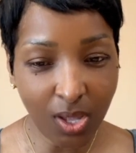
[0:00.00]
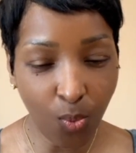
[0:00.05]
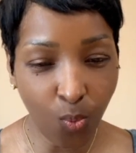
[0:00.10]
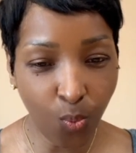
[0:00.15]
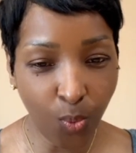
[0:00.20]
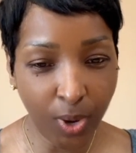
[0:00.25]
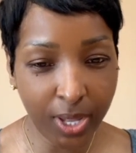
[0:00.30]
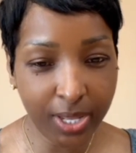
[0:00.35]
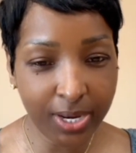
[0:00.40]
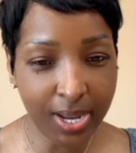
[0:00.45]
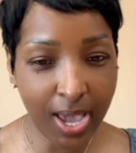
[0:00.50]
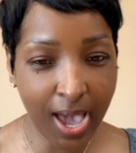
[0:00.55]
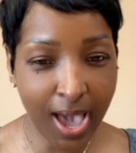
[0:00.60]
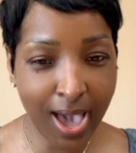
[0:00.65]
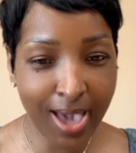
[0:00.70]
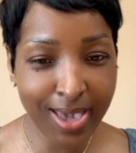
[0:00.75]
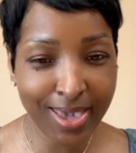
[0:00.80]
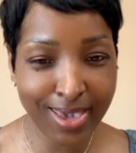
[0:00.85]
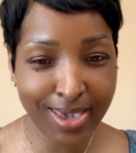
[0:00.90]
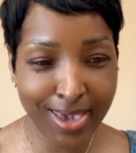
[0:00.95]
What
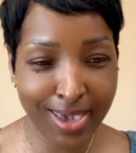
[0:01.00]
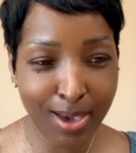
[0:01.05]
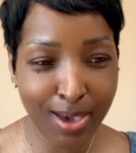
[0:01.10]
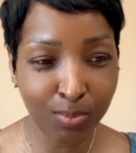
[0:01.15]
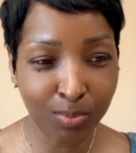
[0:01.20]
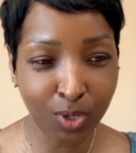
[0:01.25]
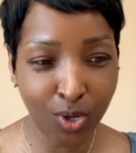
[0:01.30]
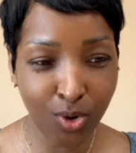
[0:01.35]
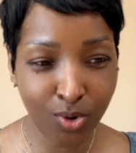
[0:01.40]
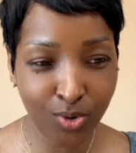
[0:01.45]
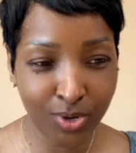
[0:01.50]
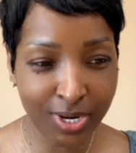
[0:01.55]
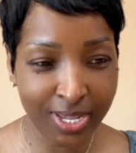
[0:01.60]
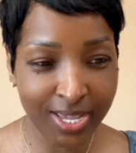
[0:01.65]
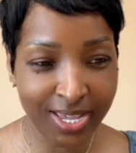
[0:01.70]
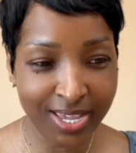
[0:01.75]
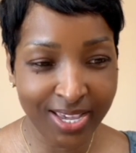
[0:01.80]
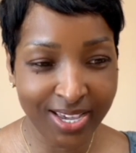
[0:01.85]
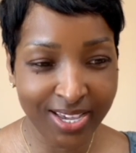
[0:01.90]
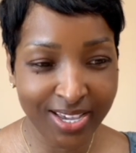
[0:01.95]
I am
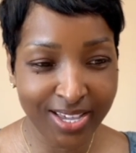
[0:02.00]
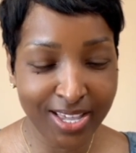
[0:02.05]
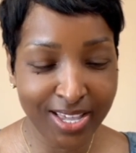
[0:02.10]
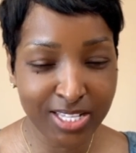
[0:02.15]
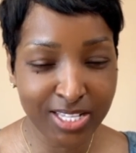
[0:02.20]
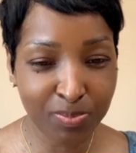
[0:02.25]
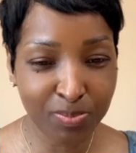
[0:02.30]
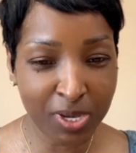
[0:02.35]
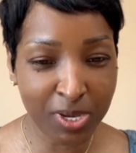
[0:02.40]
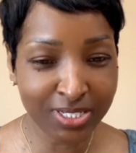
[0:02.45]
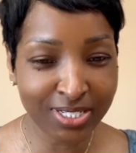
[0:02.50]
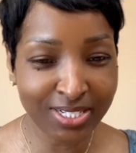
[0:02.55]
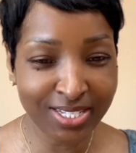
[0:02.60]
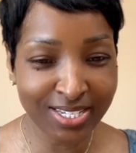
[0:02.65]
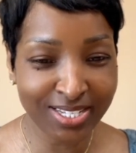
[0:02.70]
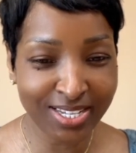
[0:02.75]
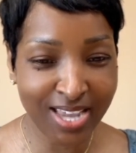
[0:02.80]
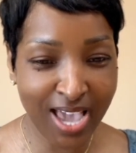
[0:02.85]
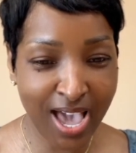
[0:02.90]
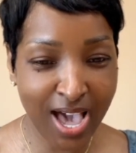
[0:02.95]
learning, especially
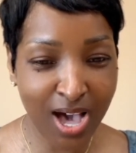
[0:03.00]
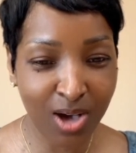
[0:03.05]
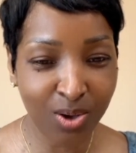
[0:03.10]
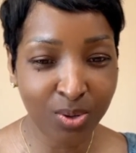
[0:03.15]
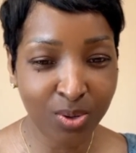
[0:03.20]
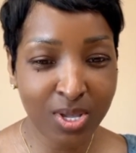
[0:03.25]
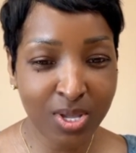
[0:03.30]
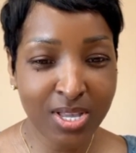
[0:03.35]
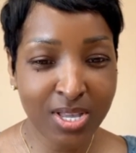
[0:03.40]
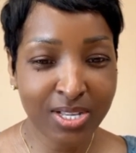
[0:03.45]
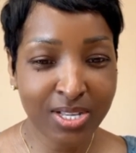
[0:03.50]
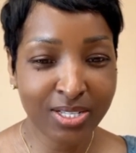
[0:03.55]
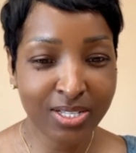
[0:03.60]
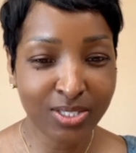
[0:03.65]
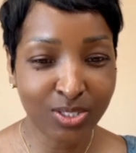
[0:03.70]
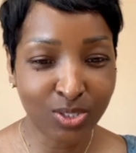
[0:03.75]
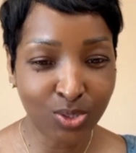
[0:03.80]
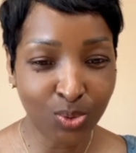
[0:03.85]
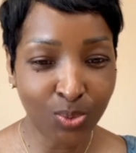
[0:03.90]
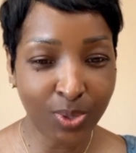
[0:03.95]
now,
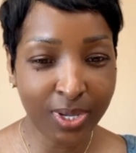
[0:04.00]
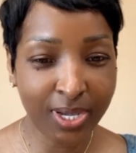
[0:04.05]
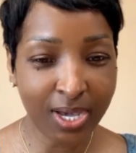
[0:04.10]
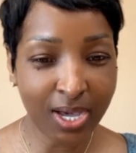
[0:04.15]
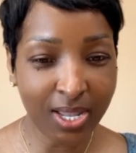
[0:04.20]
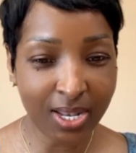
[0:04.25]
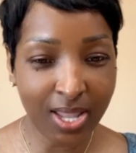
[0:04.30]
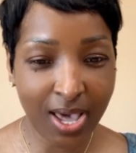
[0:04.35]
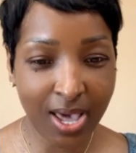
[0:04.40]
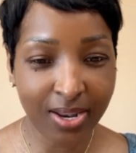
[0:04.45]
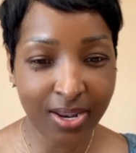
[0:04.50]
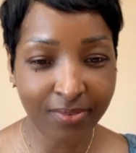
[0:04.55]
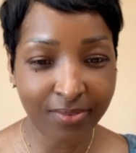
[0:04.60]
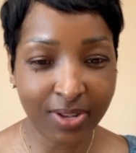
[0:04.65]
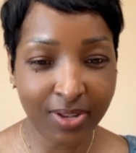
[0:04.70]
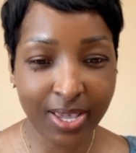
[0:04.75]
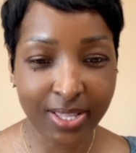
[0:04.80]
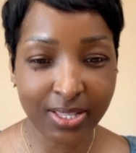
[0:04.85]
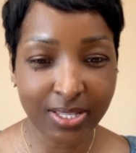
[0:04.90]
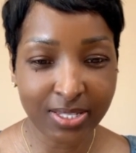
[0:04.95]
doing a lot of
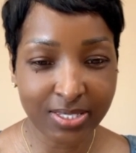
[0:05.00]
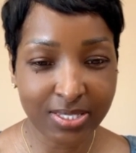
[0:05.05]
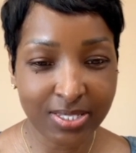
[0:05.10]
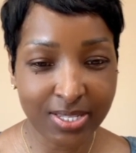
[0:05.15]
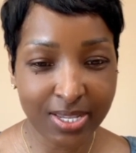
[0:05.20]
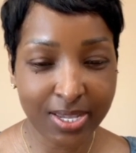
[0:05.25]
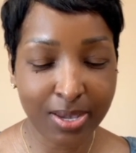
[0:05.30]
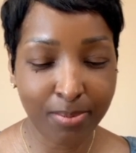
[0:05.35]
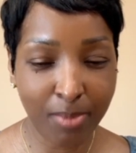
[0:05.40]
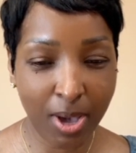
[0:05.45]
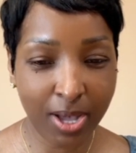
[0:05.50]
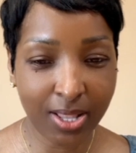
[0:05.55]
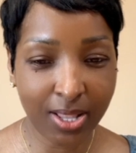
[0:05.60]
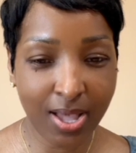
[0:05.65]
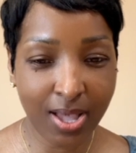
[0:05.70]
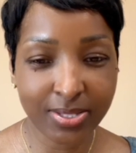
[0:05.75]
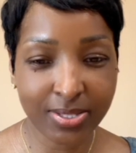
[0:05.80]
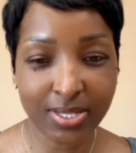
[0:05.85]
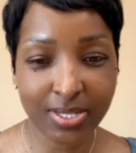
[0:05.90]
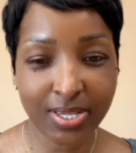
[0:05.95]
like, let's dig in my
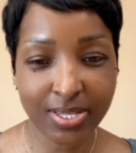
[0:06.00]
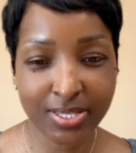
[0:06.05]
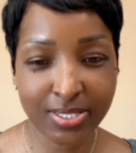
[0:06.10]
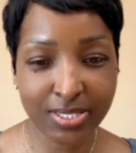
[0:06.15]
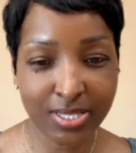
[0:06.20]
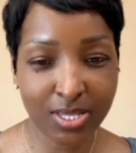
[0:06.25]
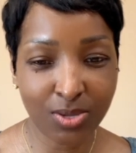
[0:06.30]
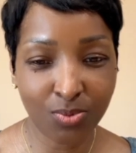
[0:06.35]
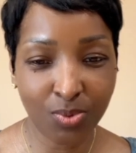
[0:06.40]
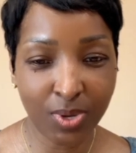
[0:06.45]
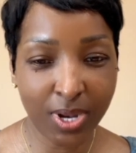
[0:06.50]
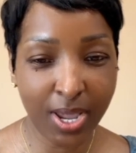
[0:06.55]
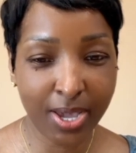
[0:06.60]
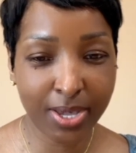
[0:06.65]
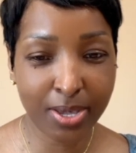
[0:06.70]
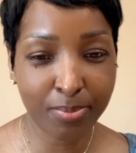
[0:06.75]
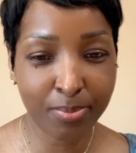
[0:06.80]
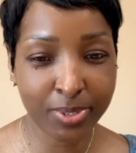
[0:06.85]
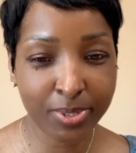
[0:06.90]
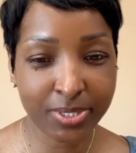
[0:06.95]
closet and see what I
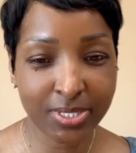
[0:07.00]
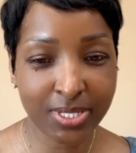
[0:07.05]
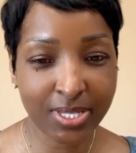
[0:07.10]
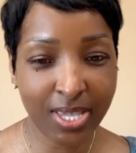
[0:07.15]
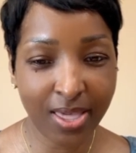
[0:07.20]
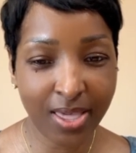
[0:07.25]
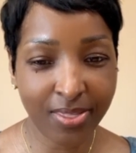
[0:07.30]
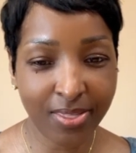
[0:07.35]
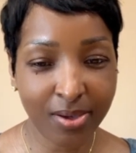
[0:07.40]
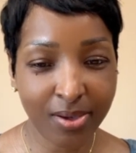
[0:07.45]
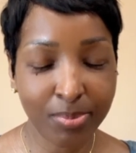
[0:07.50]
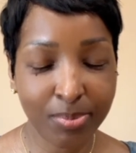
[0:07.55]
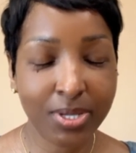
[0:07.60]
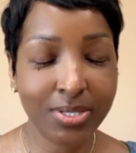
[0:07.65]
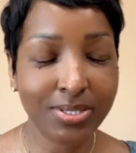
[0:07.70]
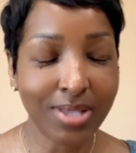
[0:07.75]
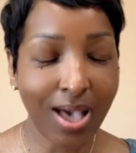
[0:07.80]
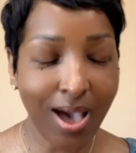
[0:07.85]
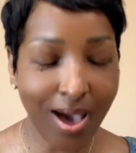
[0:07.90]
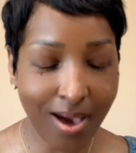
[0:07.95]
can put together, because
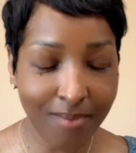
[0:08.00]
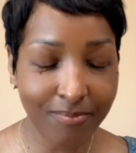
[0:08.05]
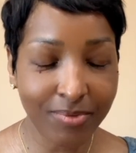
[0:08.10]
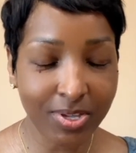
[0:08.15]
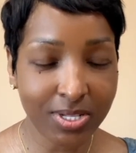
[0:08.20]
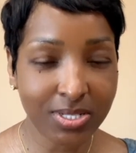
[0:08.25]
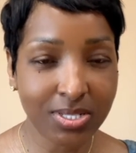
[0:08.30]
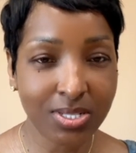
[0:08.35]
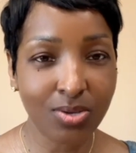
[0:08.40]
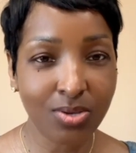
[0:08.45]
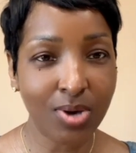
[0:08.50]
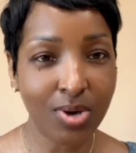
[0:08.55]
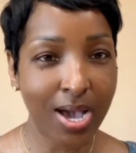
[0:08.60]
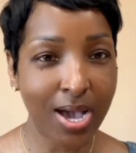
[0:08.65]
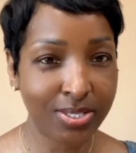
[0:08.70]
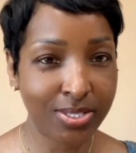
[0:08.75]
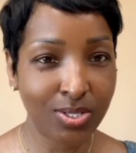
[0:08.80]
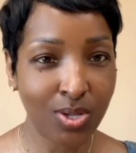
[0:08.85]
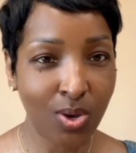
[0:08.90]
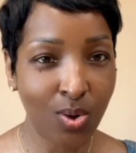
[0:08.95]
obviously you
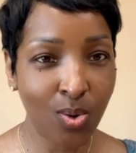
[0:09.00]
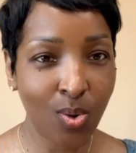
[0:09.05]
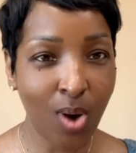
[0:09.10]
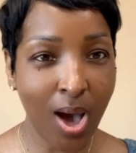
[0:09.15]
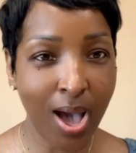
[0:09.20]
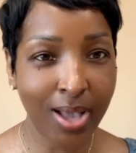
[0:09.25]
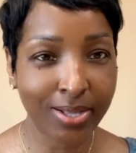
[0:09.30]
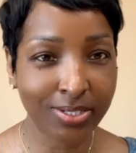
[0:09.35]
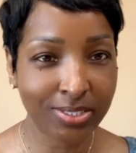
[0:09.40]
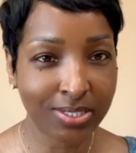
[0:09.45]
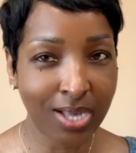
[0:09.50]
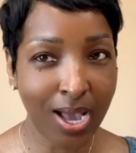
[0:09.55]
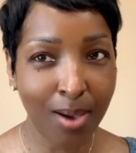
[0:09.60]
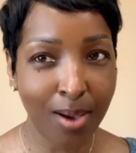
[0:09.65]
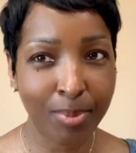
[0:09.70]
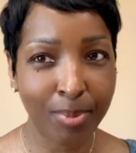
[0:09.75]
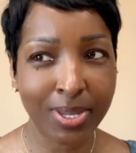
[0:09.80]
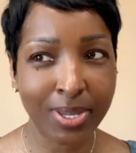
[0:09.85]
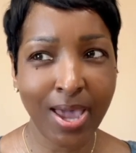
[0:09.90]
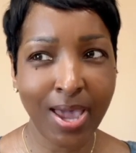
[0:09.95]
guys know I
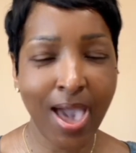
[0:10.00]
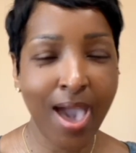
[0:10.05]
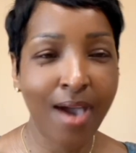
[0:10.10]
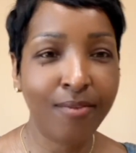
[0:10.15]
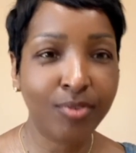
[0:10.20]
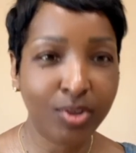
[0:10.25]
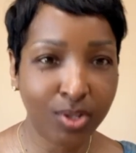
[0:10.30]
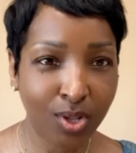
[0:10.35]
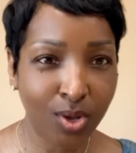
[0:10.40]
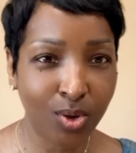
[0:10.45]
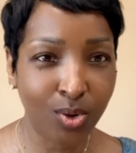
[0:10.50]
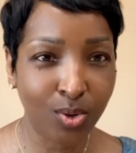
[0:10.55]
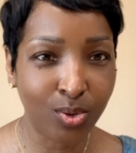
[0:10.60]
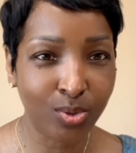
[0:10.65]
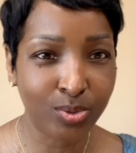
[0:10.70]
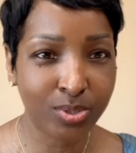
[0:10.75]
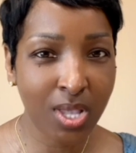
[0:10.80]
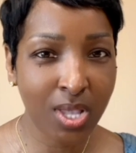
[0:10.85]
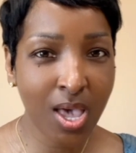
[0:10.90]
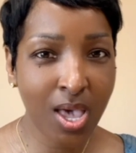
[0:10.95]
shop and I have clothes.